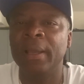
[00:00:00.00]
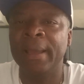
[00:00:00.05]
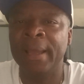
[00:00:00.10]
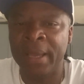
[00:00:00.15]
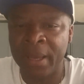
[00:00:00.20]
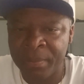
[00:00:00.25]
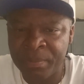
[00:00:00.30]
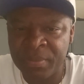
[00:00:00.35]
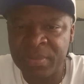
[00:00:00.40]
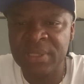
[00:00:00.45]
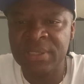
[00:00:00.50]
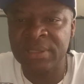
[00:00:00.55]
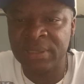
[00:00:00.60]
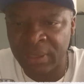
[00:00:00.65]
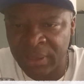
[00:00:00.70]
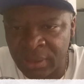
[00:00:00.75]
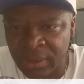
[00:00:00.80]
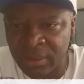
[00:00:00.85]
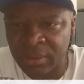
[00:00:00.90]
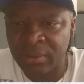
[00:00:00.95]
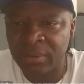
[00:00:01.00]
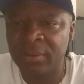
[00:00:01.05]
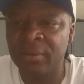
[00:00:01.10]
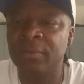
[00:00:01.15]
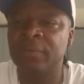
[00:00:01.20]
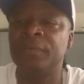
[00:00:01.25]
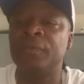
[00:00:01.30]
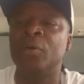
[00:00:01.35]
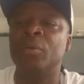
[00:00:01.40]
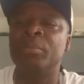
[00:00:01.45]
MC
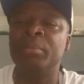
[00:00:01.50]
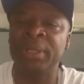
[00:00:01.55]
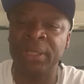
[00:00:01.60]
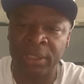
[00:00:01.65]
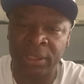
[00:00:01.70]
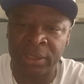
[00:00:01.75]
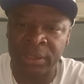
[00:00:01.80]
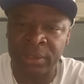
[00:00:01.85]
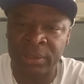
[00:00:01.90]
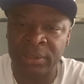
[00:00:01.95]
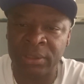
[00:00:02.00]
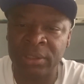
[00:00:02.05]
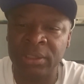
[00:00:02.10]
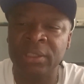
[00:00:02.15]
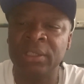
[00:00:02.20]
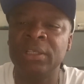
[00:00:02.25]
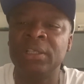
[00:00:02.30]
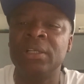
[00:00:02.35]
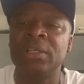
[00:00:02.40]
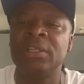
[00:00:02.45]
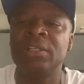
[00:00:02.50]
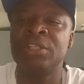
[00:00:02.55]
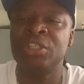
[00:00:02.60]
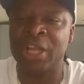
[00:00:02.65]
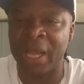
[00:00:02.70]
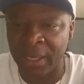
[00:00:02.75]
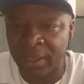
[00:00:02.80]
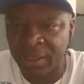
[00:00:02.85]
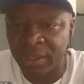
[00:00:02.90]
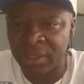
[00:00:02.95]
for million
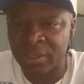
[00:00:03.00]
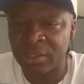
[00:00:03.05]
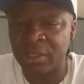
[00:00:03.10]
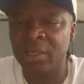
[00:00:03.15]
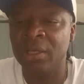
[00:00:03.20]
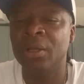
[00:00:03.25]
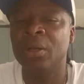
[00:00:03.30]
challenge.